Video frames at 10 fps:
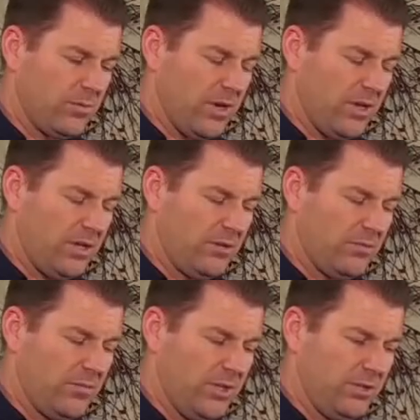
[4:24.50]
Ready,
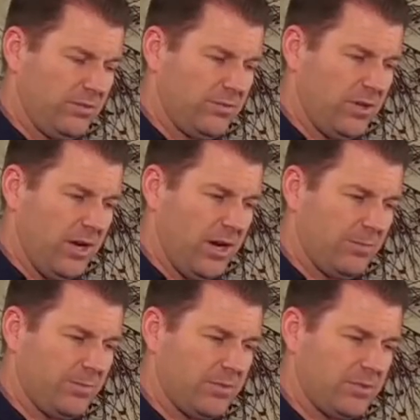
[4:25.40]
move.
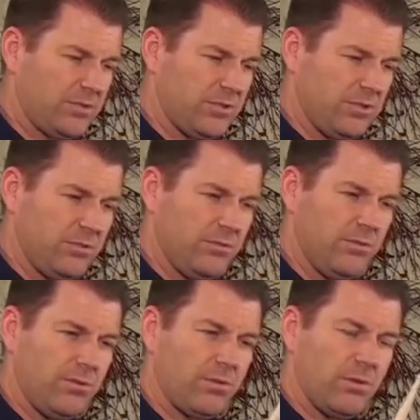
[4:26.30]
Up, 2,
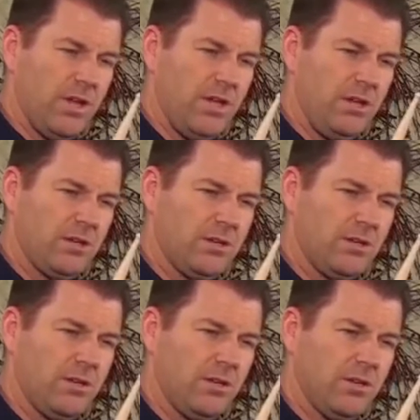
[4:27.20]
3.
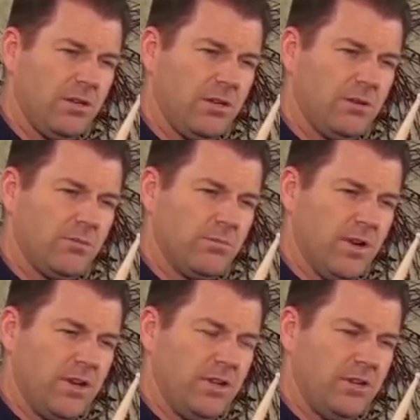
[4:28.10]

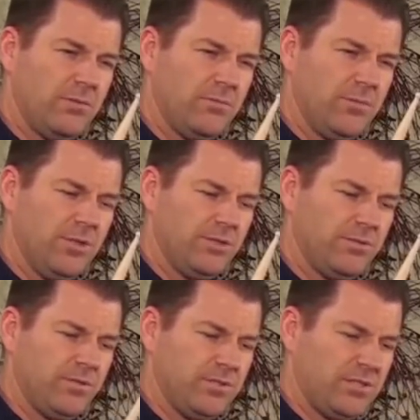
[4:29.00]
Ready,
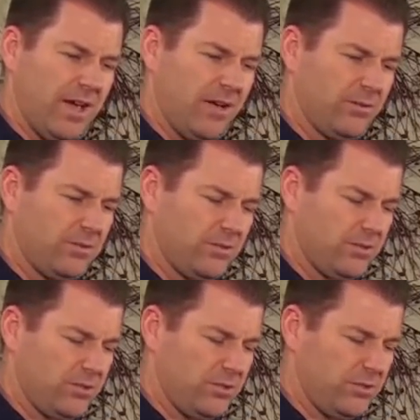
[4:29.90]
move. Down,
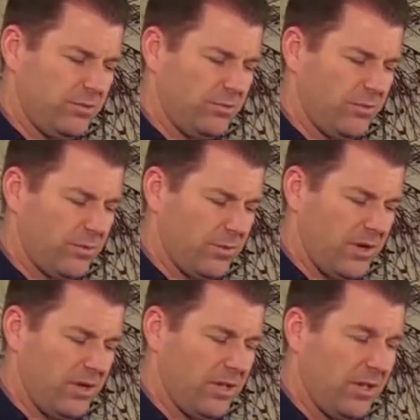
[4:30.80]
2, 3.